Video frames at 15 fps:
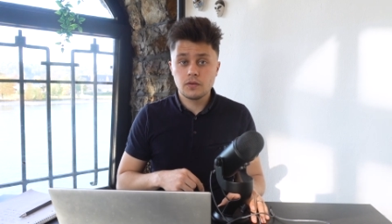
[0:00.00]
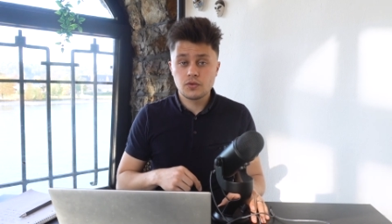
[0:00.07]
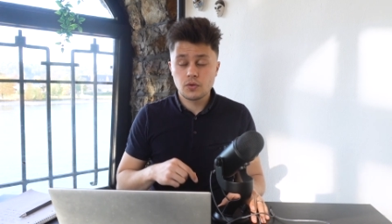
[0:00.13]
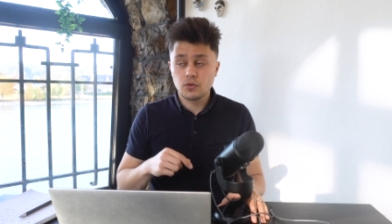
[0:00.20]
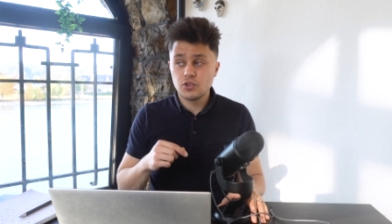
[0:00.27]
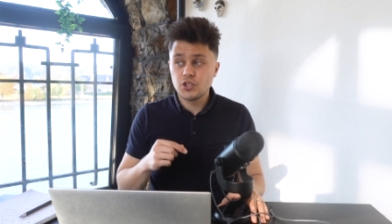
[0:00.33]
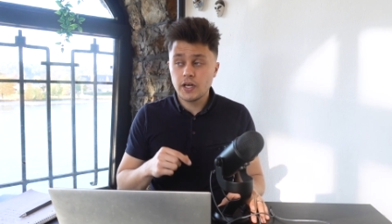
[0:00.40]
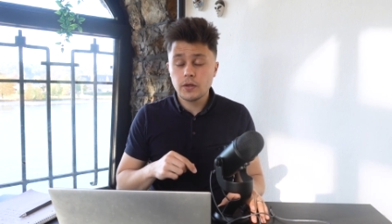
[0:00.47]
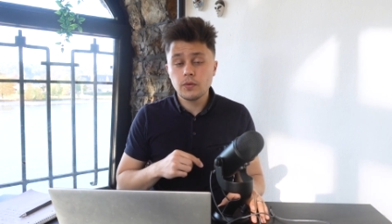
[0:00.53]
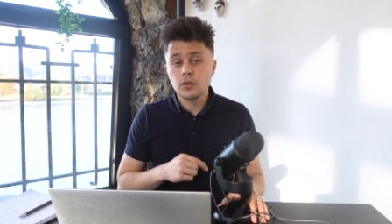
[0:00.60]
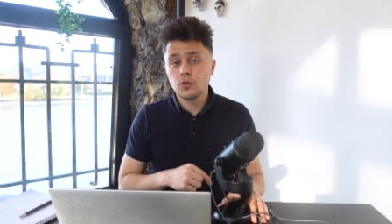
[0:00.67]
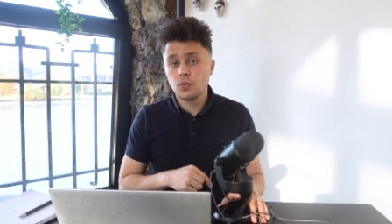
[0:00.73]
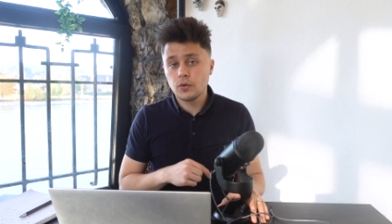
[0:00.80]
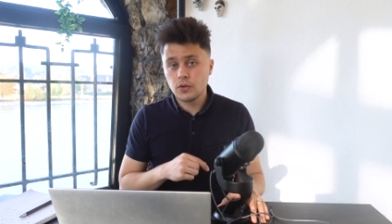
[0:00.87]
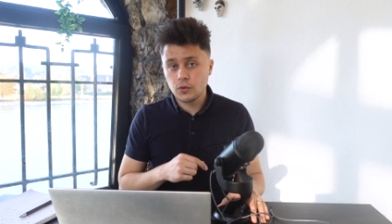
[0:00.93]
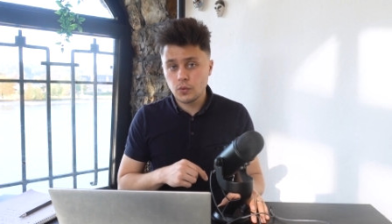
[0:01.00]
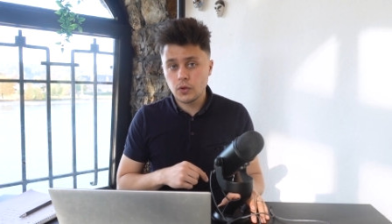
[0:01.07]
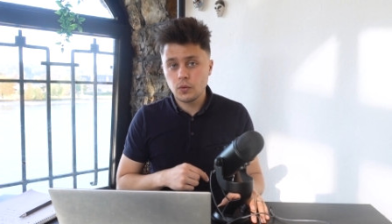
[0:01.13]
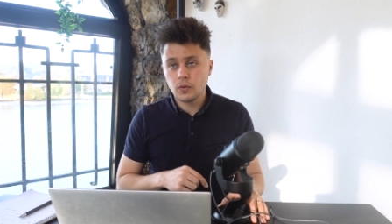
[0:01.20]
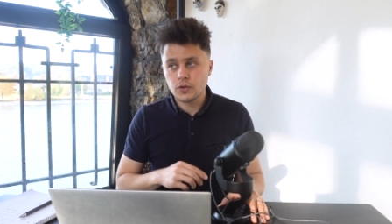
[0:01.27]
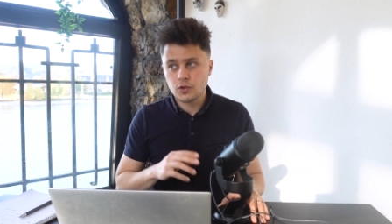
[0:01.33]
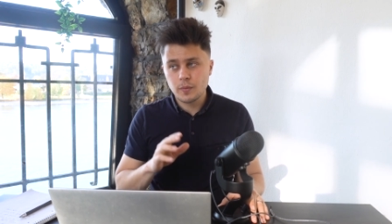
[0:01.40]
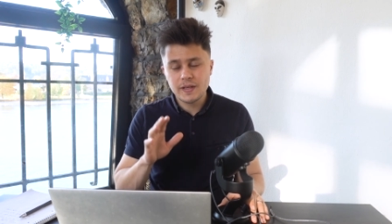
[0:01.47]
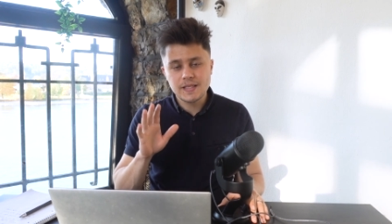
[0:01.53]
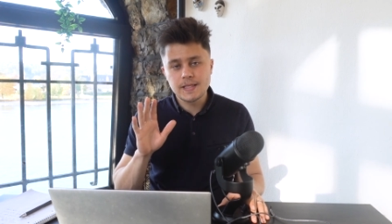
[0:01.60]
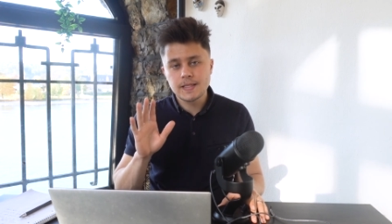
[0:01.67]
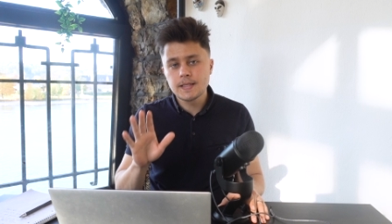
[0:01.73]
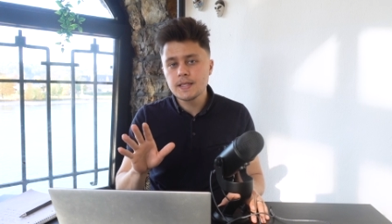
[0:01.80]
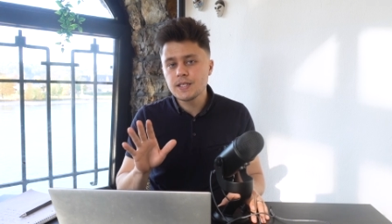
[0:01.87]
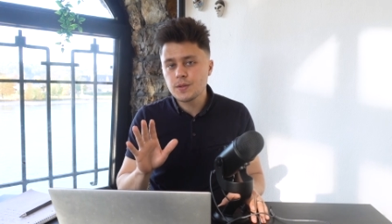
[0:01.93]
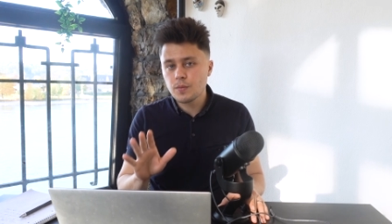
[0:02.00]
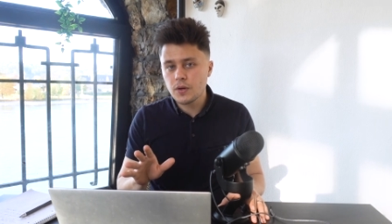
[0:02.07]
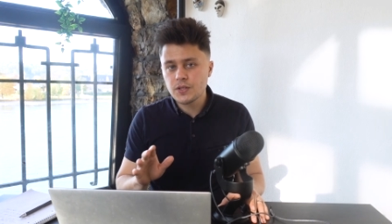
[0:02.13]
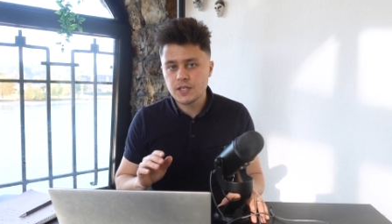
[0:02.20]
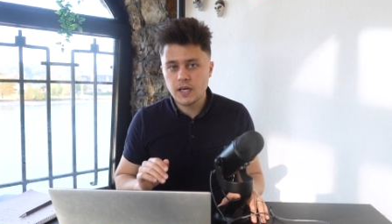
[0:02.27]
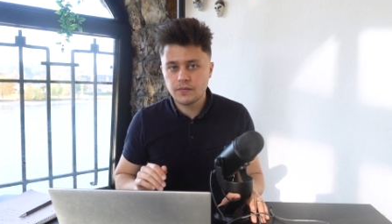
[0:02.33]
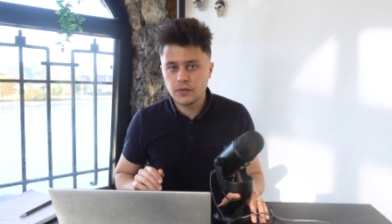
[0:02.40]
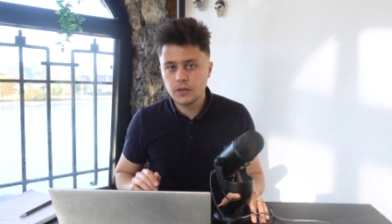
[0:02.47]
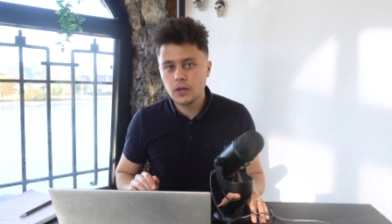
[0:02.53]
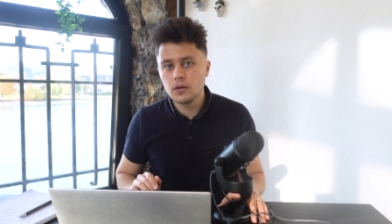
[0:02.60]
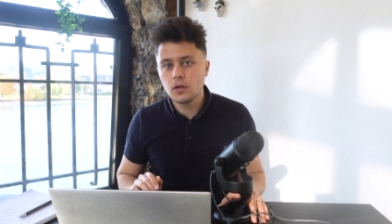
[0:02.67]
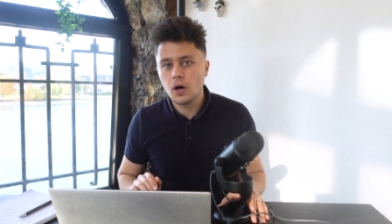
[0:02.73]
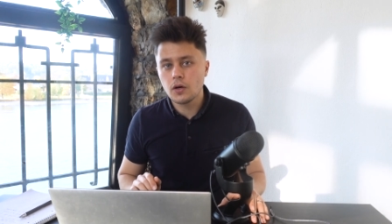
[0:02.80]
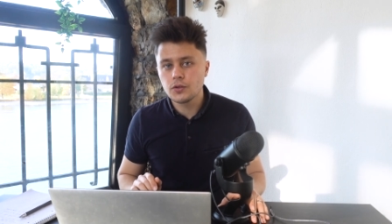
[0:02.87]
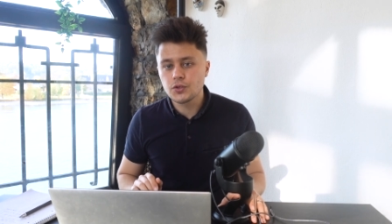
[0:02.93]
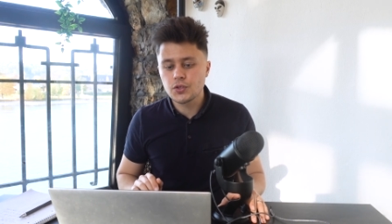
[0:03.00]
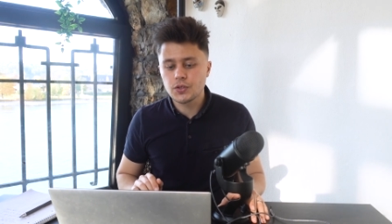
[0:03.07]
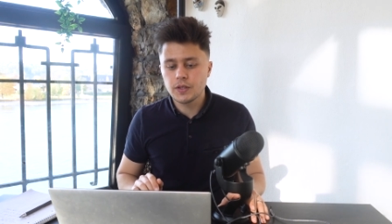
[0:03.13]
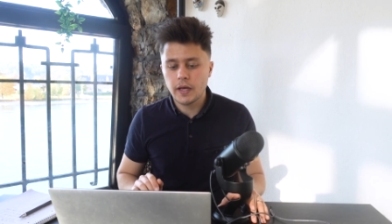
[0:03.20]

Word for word: so January 2021, so about 6 months after they launched,